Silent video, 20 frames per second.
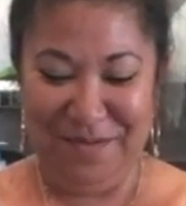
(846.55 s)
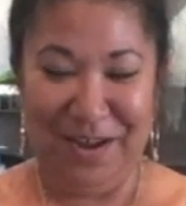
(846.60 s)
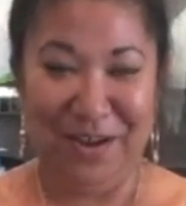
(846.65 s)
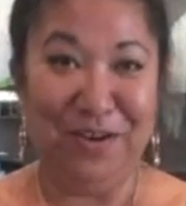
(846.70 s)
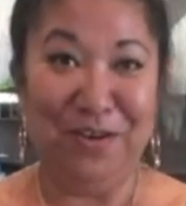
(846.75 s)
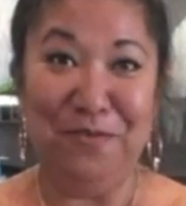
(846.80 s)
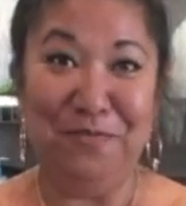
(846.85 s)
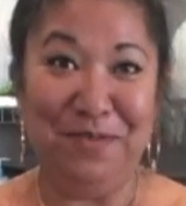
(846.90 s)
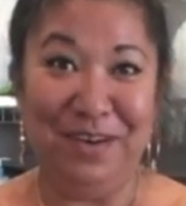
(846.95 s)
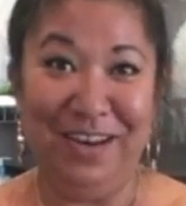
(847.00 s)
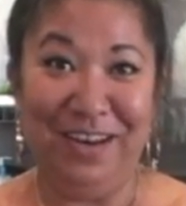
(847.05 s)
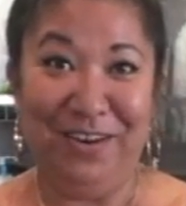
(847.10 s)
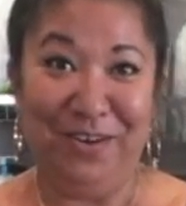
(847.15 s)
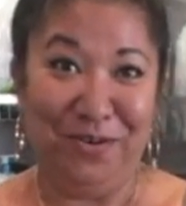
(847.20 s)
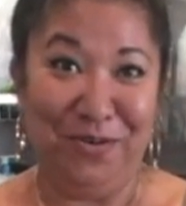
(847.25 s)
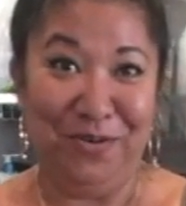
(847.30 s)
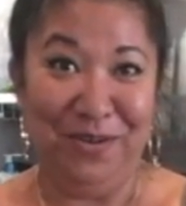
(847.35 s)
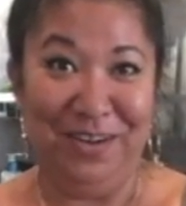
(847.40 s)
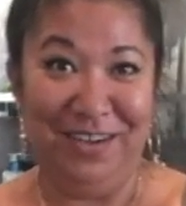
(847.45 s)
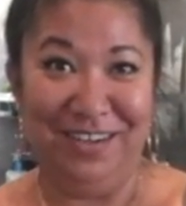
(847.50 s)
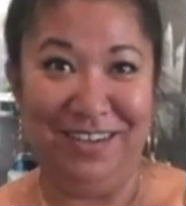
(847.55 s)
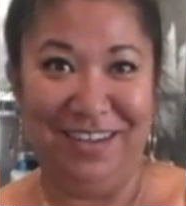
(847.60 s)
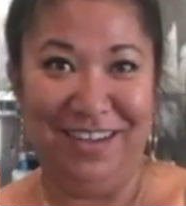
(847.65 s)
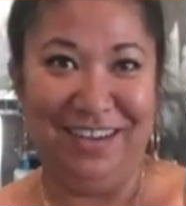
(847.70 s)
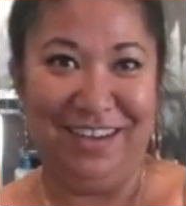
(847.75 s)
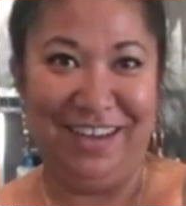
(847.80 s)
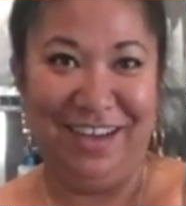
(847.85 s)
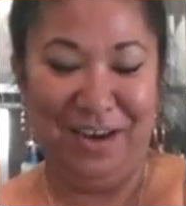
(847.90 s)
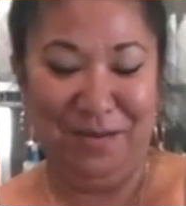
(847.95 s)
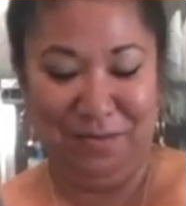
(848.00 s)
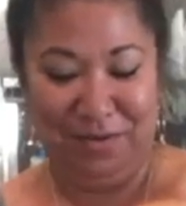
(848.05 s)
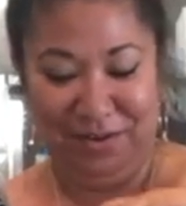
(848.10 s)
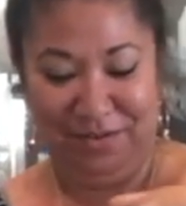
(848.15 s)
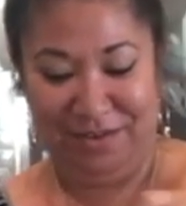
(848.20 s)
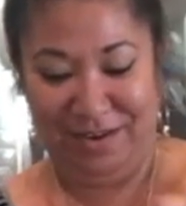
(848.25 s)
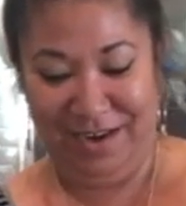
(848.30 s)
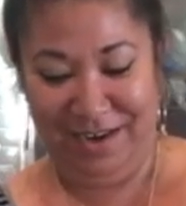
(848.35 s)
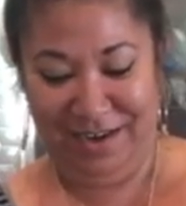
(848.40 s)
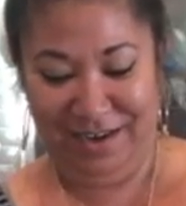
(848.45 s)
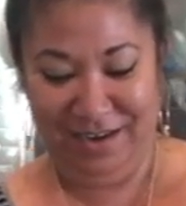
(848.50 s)
about opening your oil on
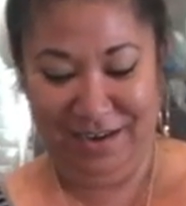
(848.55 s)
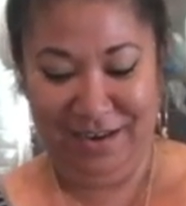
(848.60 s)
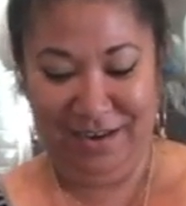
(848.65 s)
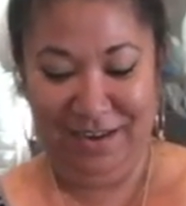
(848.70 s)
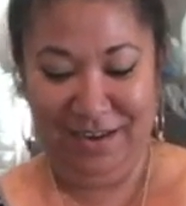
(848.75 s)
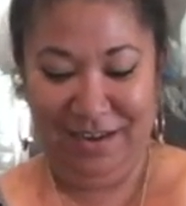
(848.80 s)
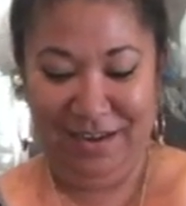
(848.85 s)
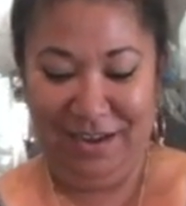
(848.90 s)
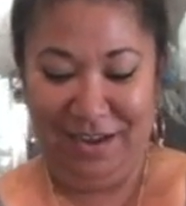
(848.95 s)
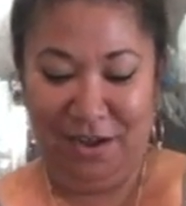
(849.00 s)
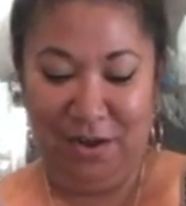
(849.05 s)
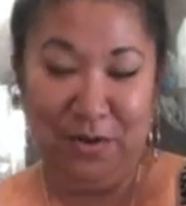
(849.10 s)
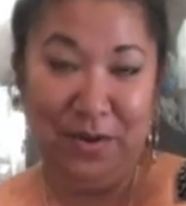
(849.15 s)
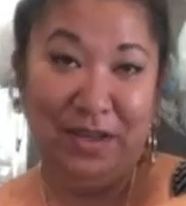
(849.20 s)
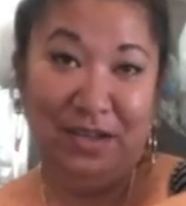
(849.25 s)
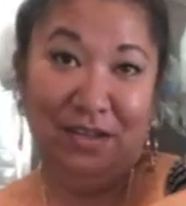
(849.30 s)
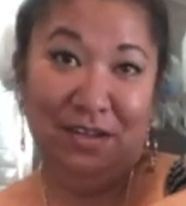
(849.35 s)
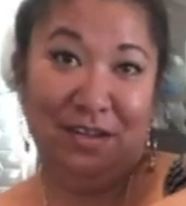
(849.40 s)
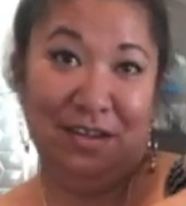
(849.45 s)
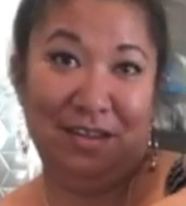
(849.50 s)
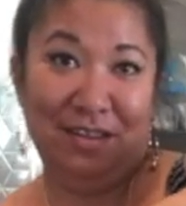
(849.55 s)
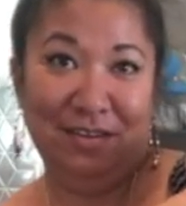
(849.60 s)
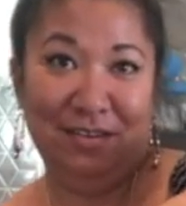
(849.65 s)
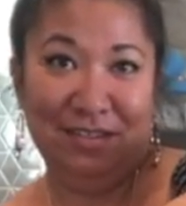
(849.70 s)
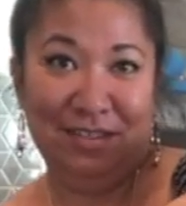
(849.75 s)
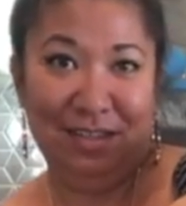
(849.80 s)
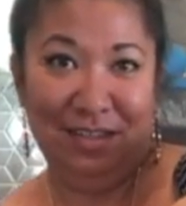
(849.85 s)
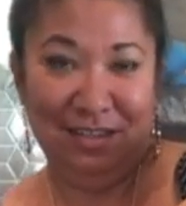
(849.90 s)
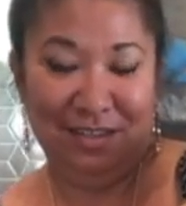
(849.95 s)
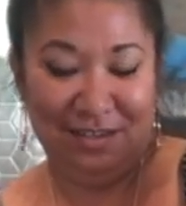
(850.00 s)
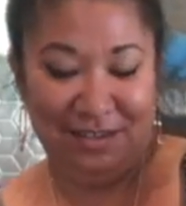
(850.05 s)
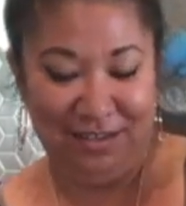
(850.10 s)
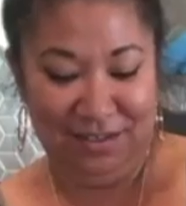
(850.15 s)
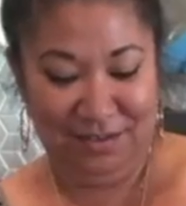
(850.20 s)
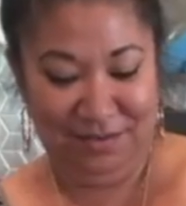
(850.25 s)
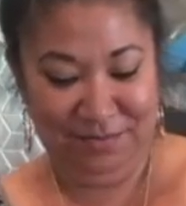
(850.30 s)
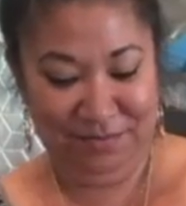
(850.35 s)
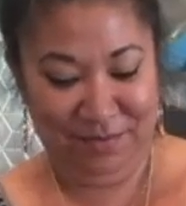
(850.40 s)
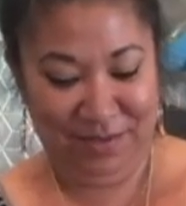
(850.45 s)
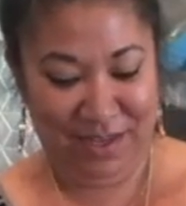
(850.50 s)
camera, right? Oh, and look, there's the
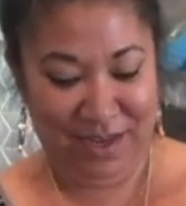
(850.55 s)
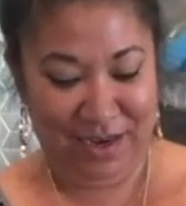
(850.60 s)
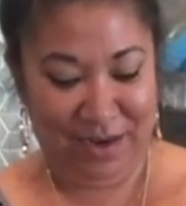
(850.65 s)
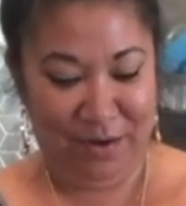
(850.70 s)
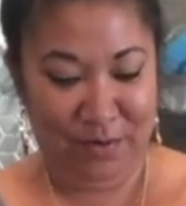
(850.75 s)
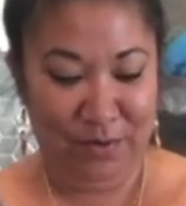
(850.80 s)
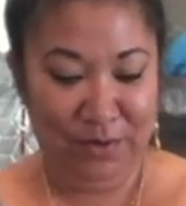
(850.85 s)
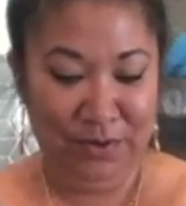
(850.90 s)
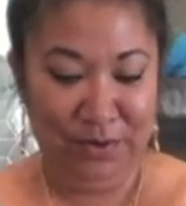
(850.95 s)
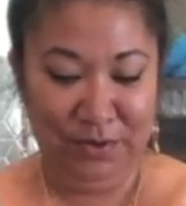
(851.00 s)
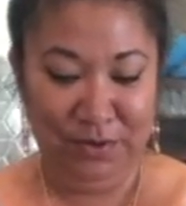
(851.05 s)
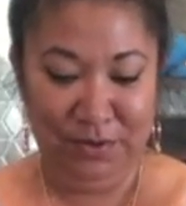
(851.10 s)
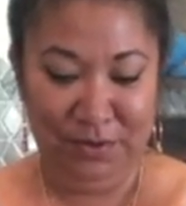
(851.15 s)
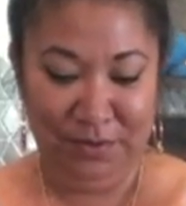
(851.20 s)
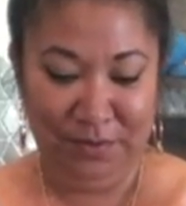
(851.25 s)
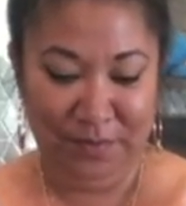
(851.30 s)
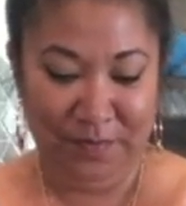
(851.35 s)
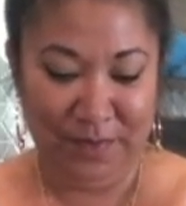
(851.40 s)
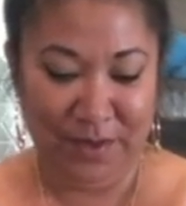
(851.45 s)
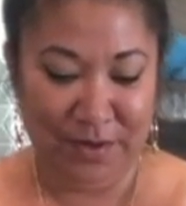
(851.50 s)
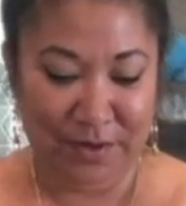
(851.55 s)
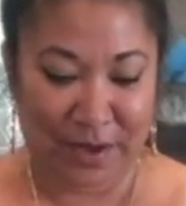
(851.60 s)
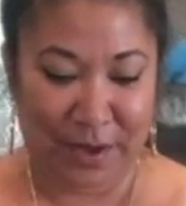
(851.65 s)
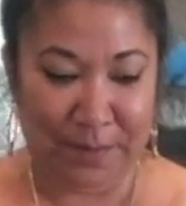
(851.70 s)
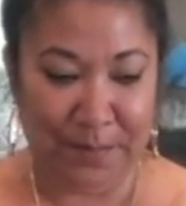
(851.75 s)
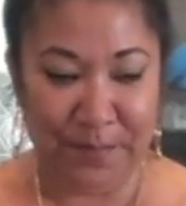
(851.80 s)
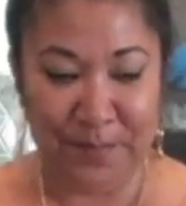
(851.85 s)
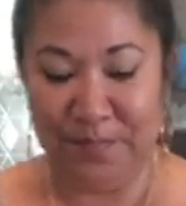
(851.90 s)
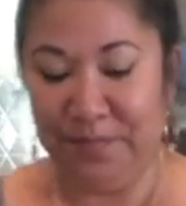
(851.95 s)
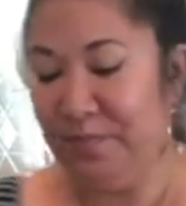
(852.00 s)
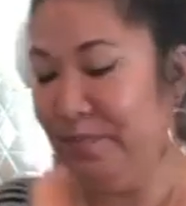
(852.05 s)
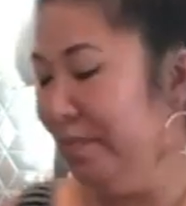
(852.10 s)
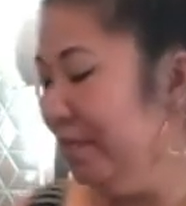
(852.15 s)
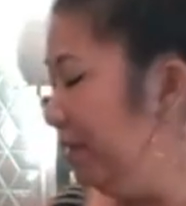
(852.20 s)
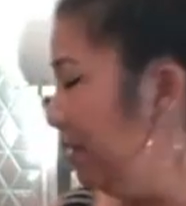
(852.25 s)
little thing. Woohoo! Okay.